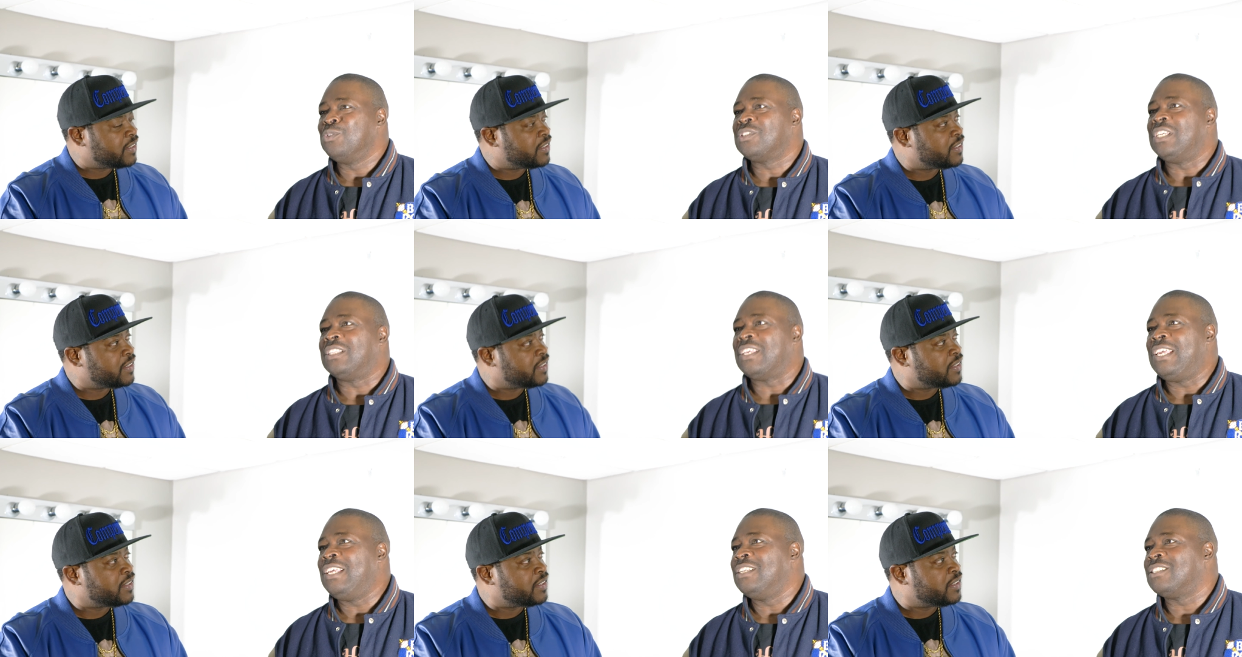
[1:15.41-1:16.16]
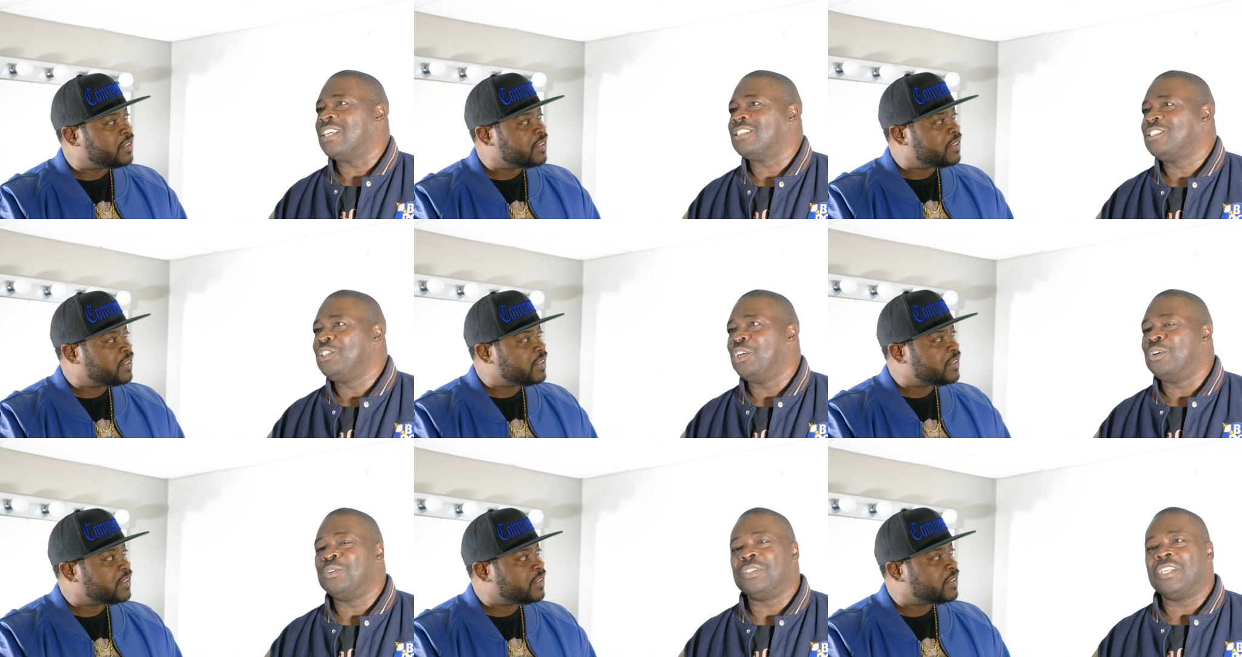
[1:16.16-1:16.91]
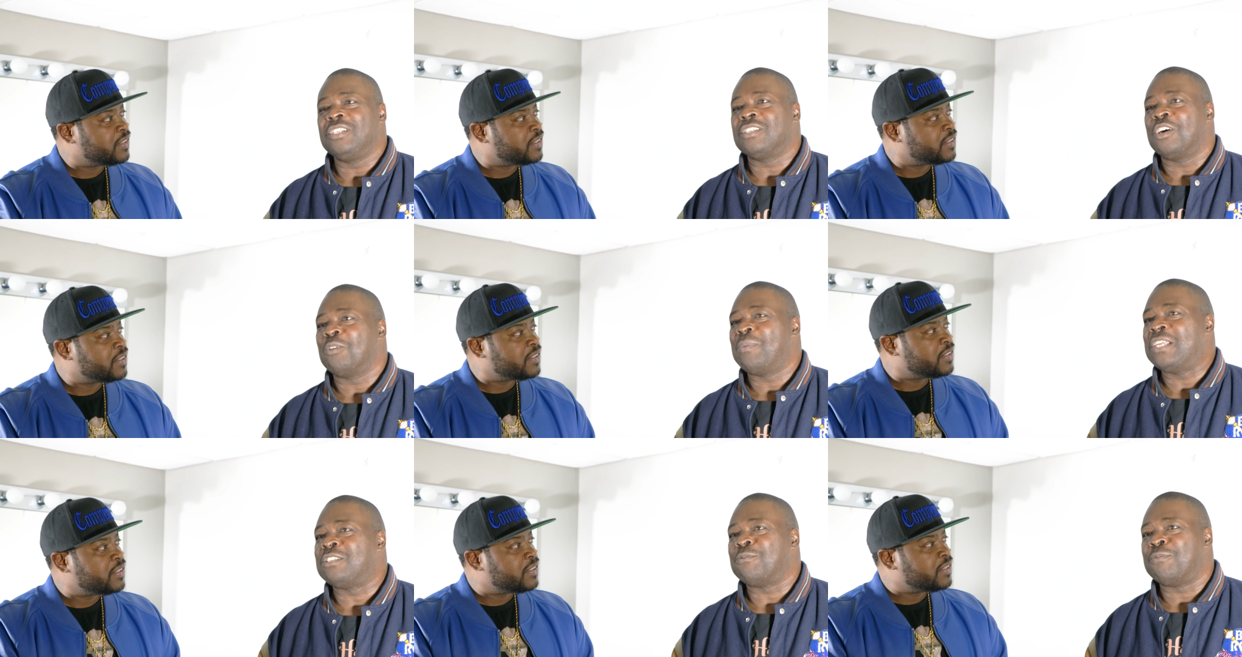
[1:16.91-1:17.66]
Speaker 1: you see things that's you know they talk
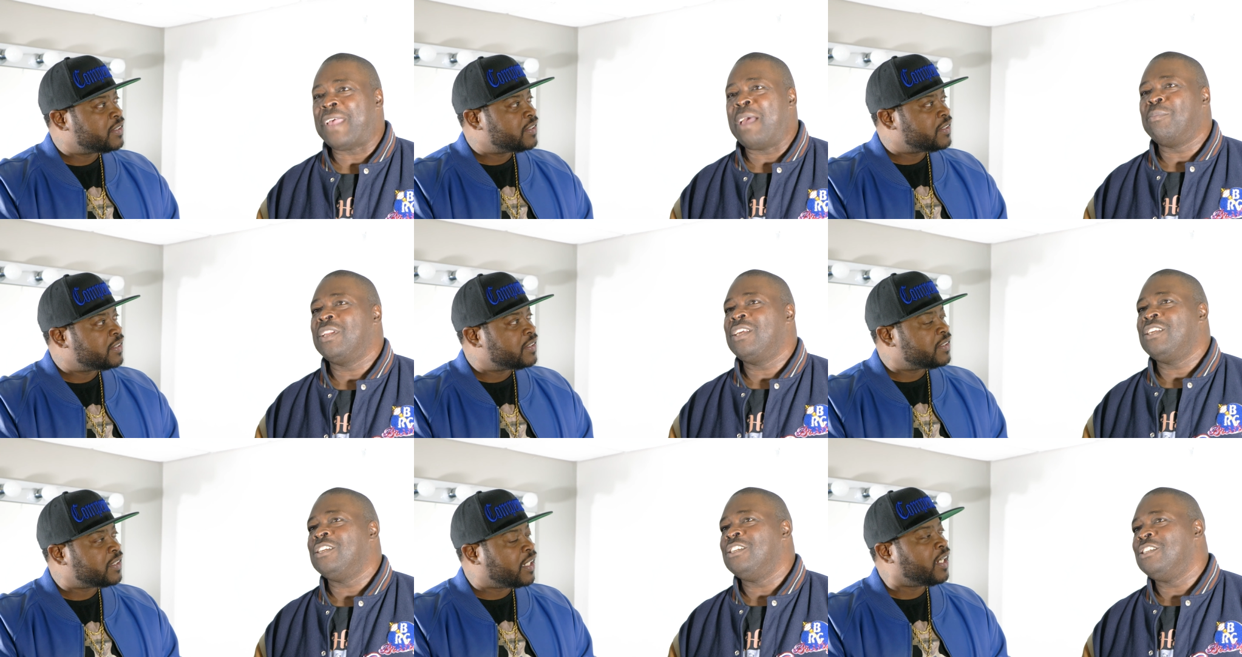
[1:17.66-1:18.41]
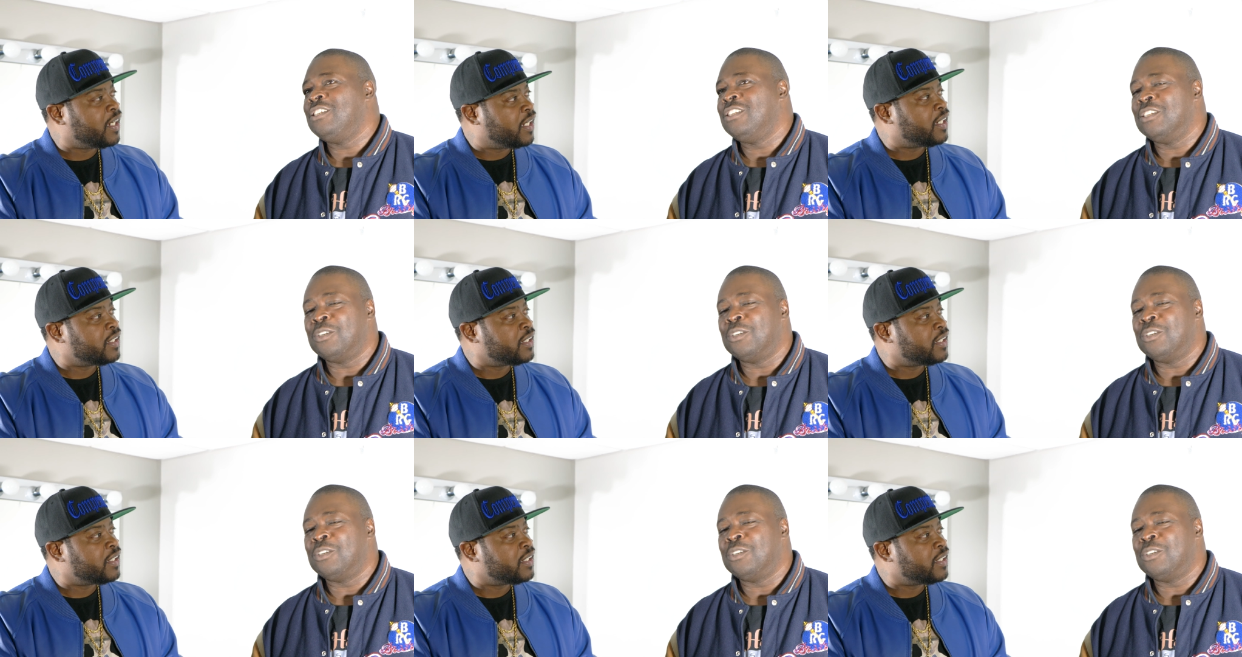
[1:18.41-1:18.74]
about your family, uh-huh.